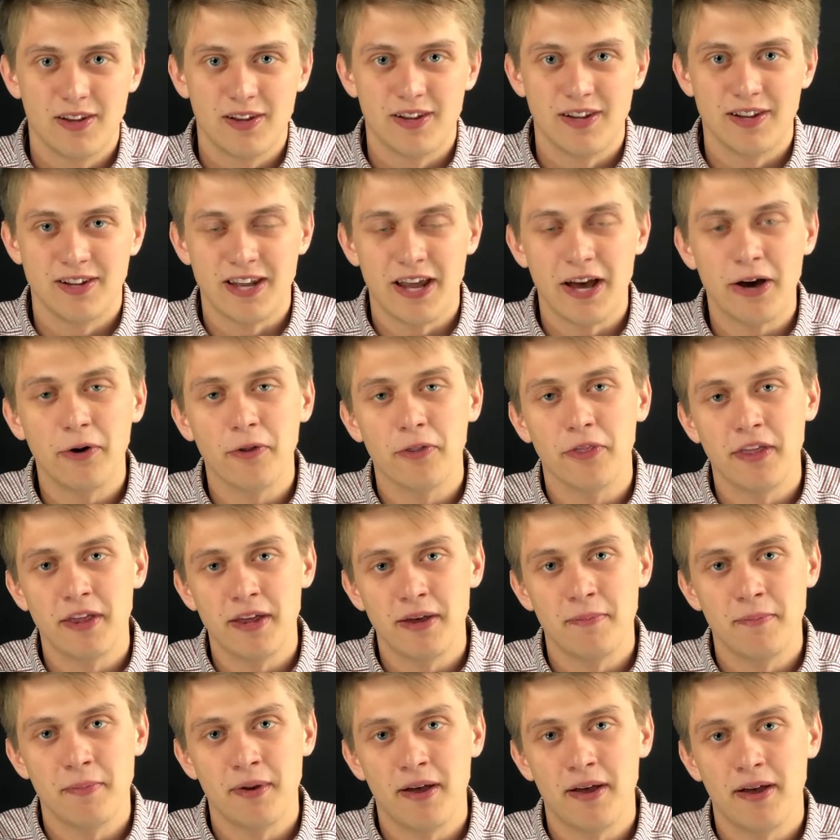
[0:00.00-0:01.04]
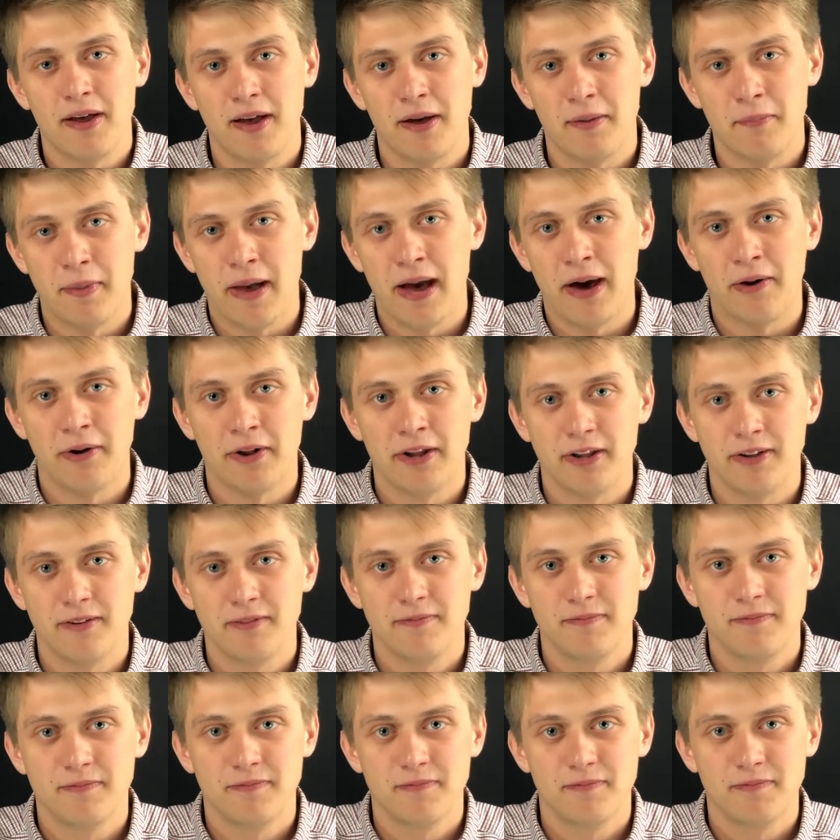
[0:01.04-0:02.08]
to tell them about
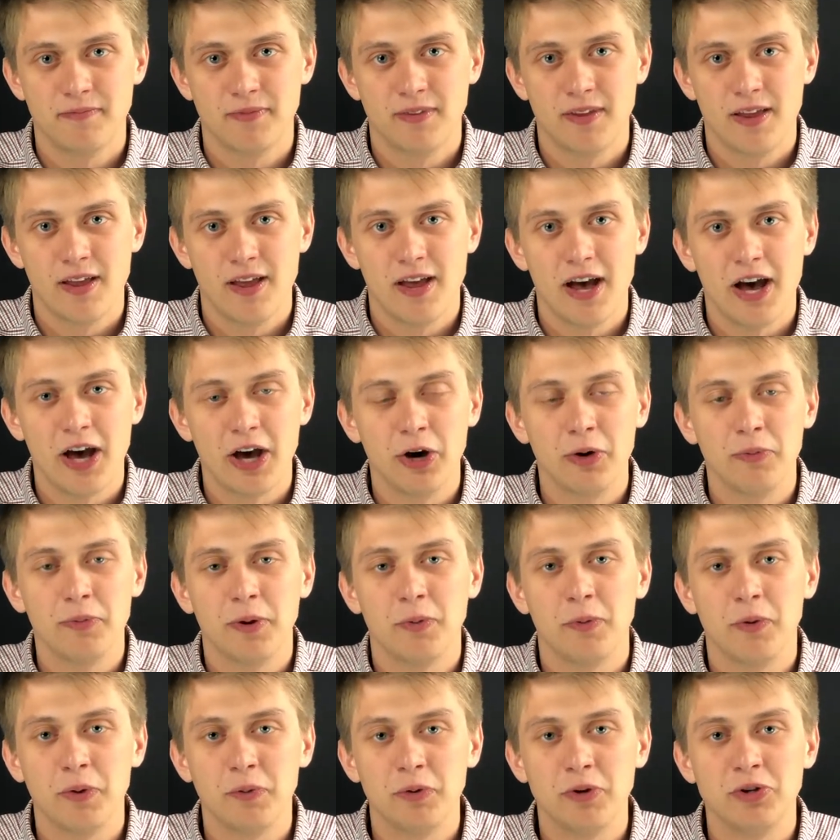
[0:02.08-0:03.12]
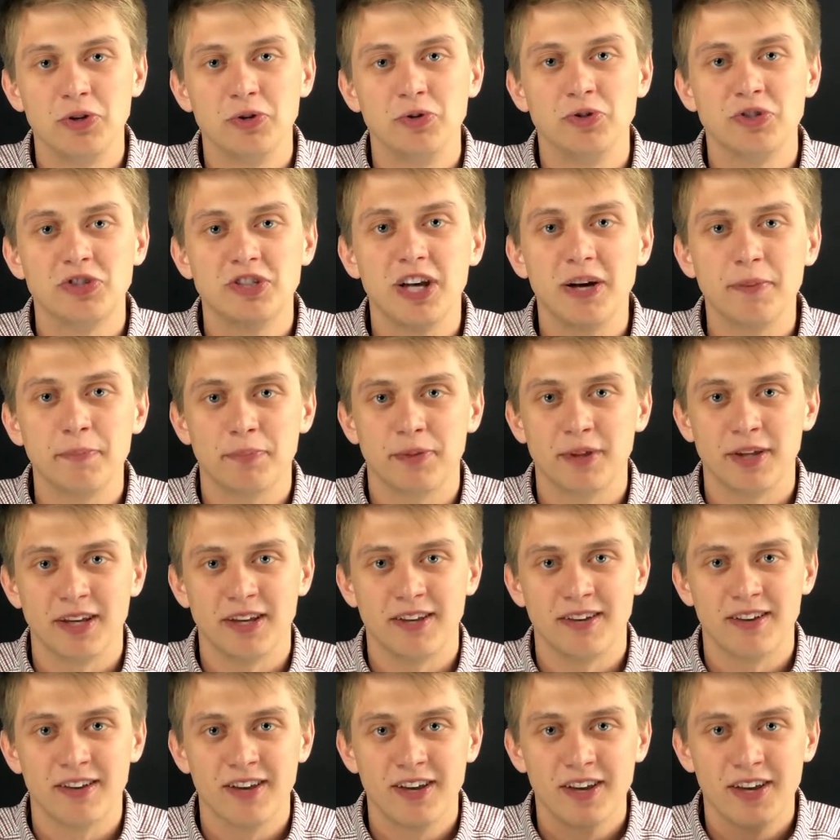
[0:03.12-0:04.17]
it. I hope that we would do something
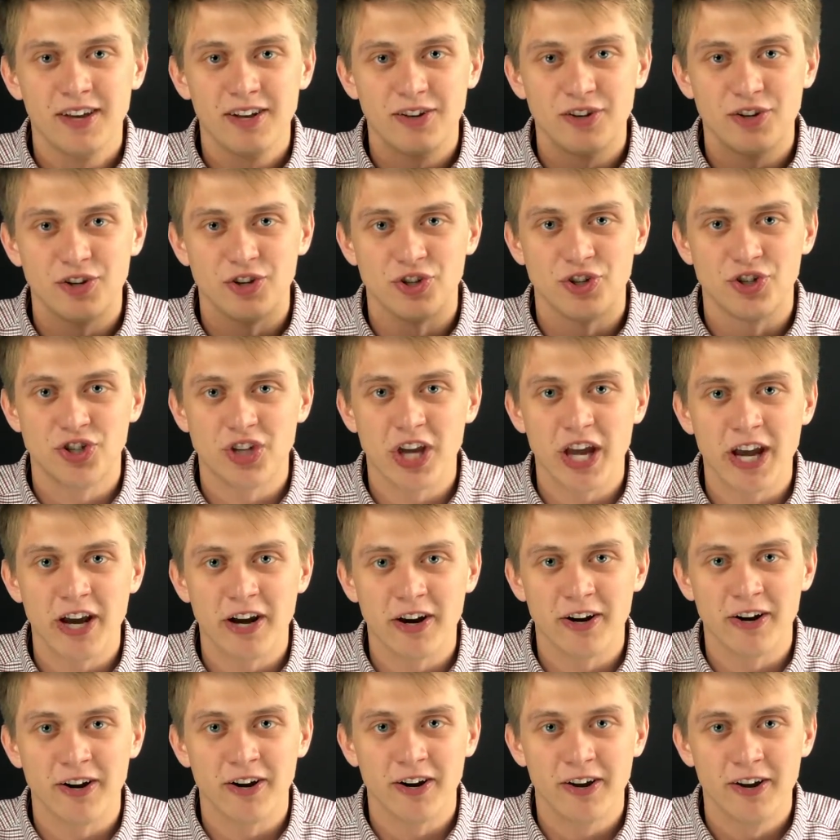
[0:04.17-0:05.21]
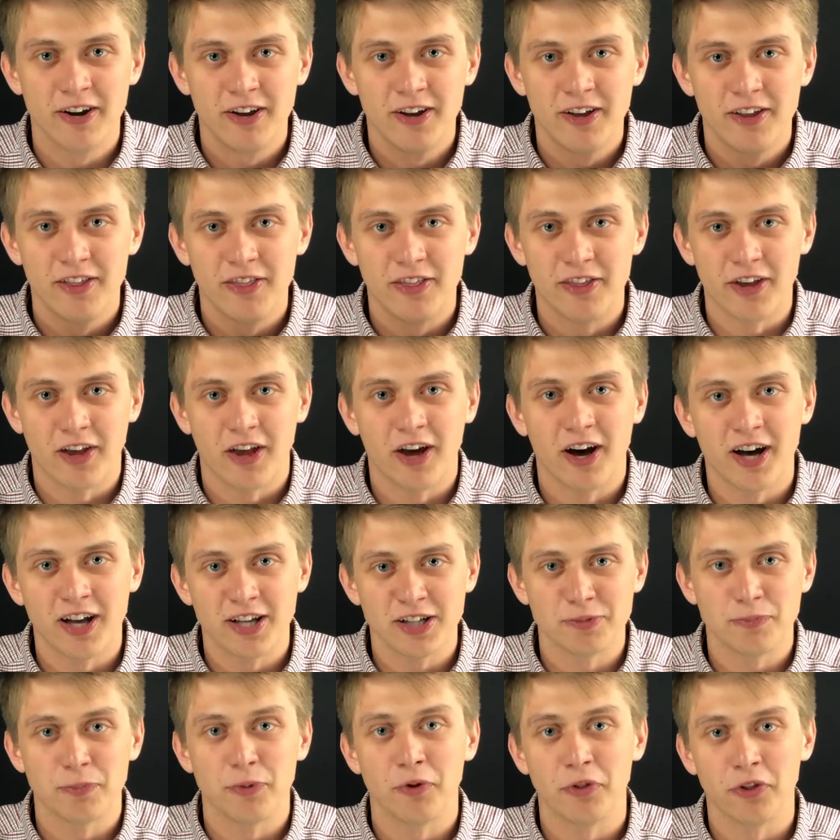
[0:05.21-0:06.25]
to share the
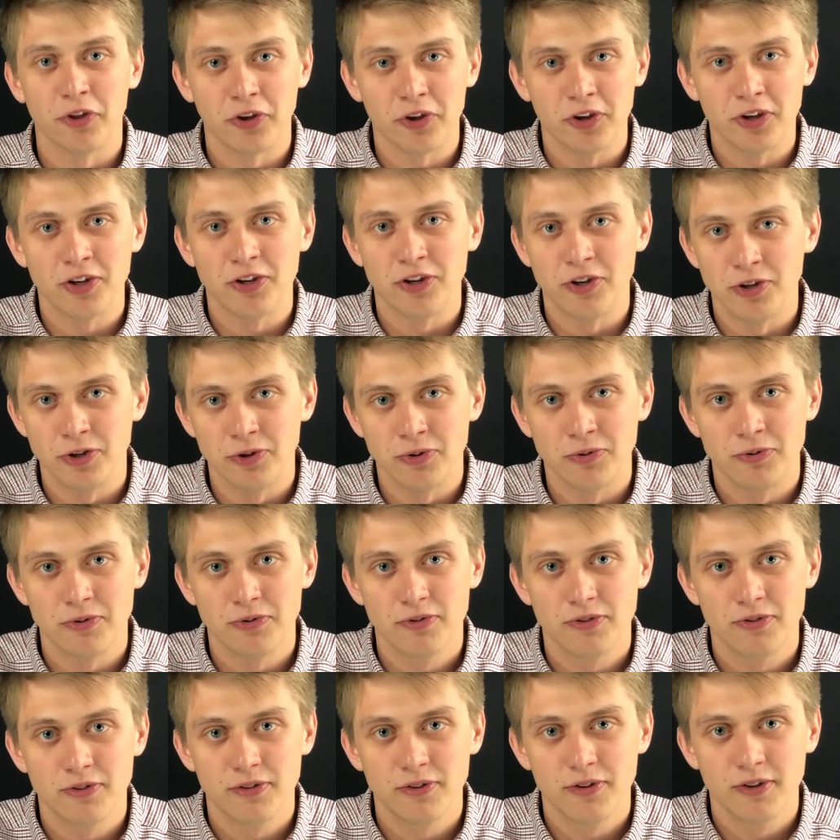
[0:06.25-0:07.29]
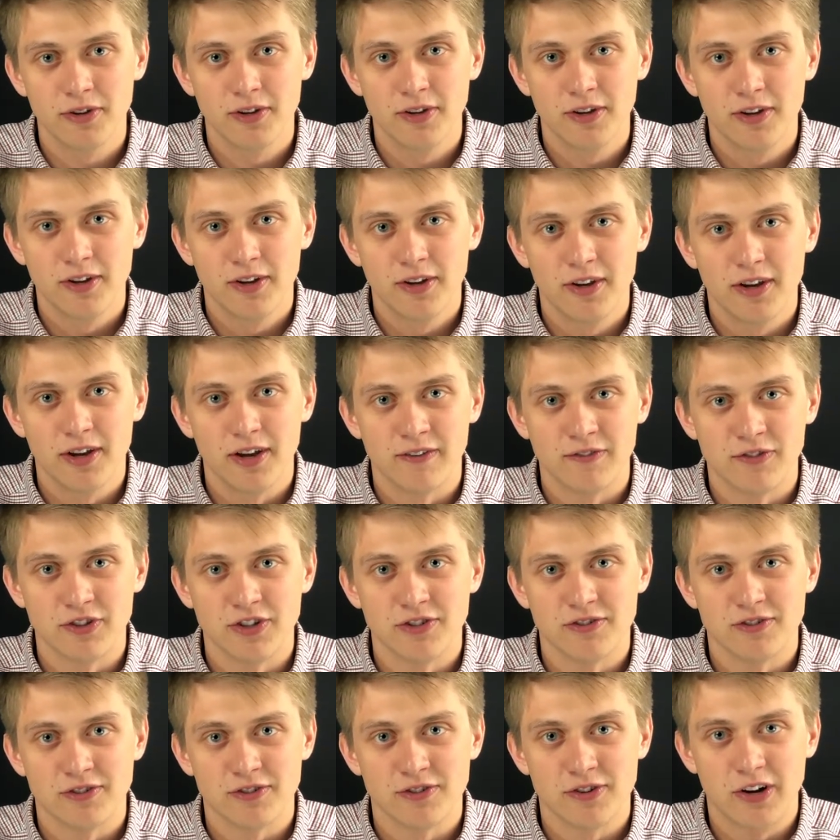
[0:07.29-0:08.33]
gospel, the good news of
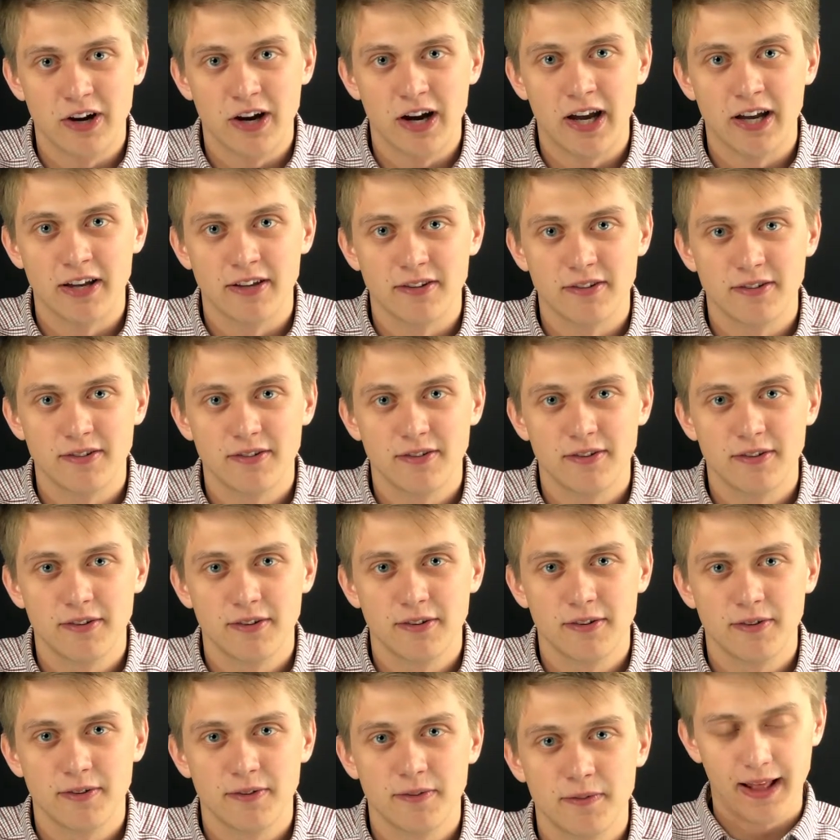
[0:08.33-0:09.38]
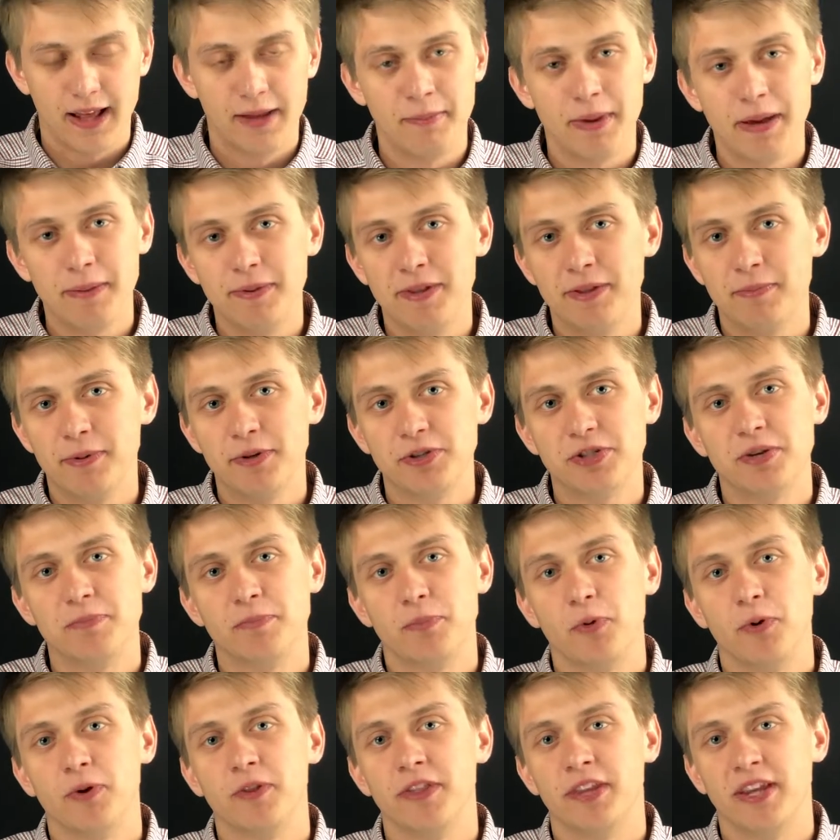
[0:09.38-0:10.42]
Jesus Christ. And maybe the most
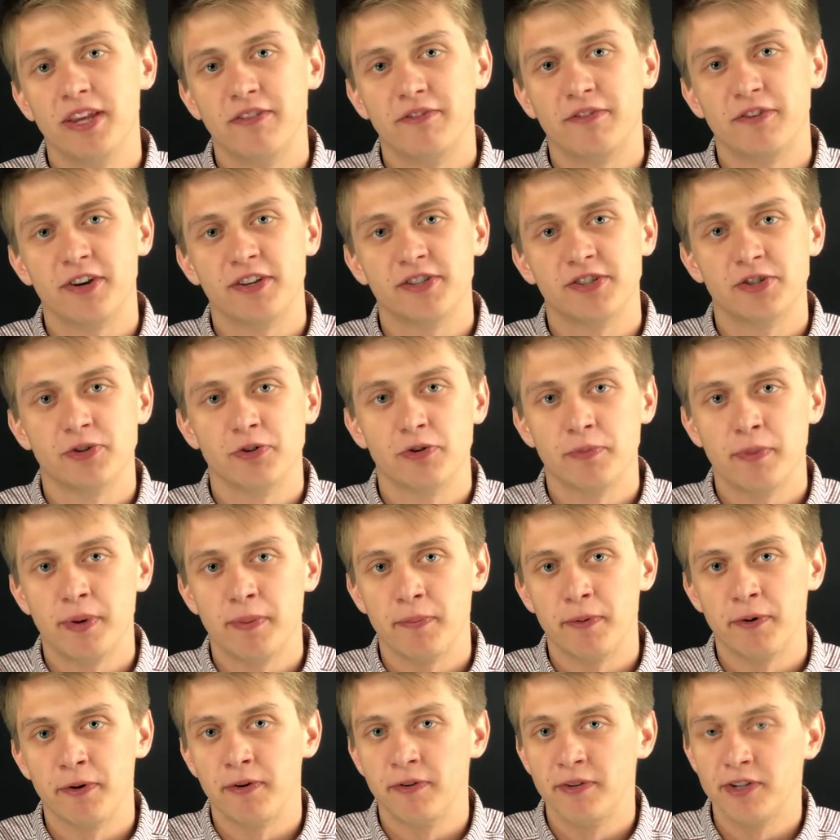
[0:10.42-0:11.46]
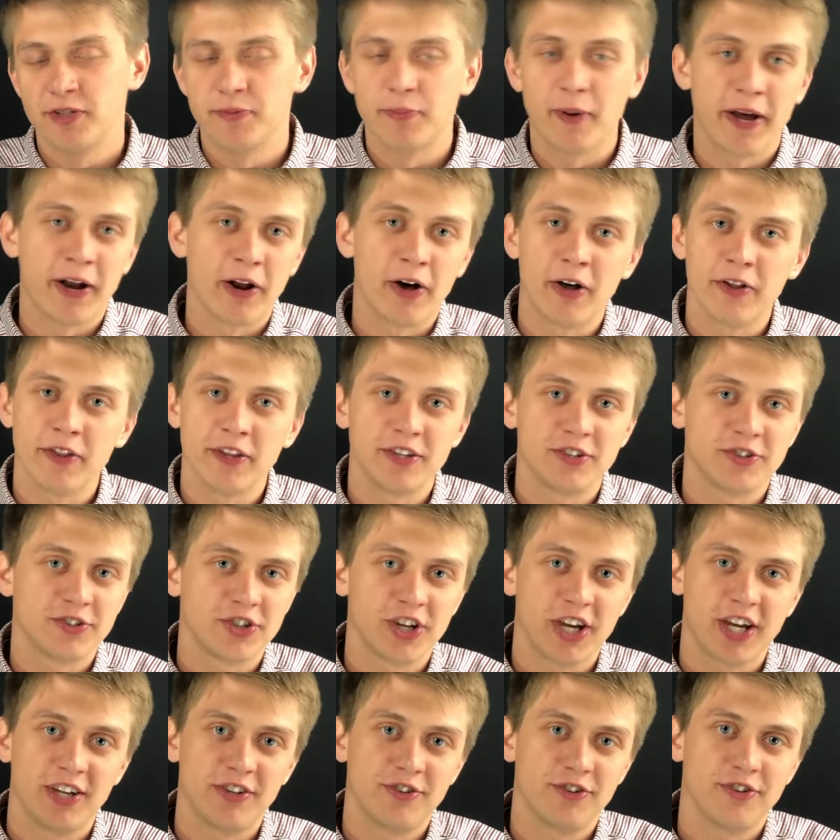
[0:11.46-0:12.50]
important thing for us to remember, despite all these
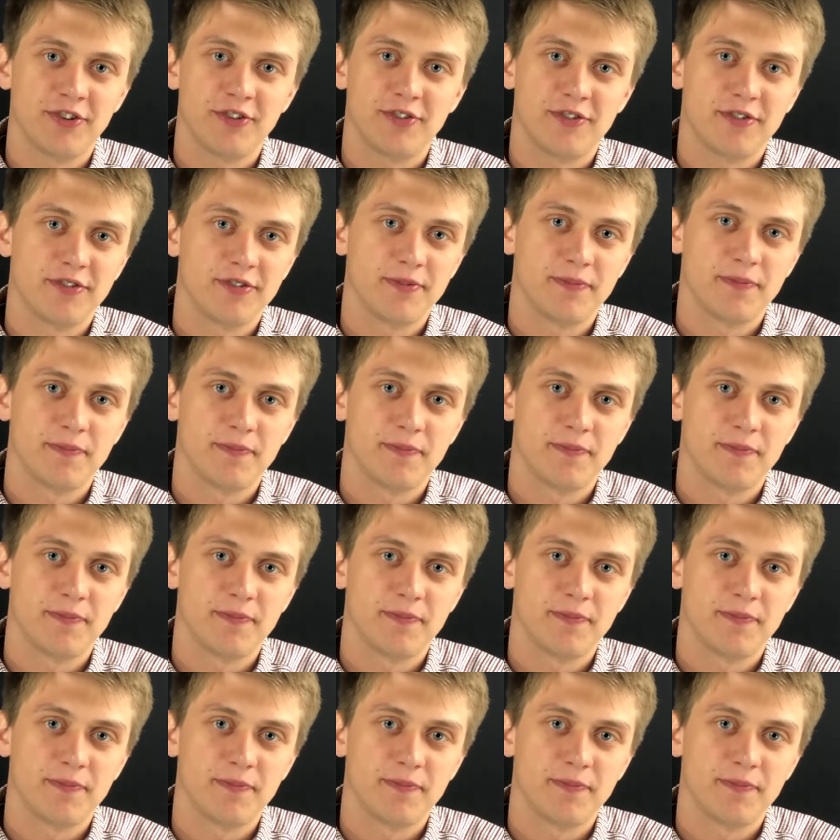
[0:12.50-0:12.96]
changes,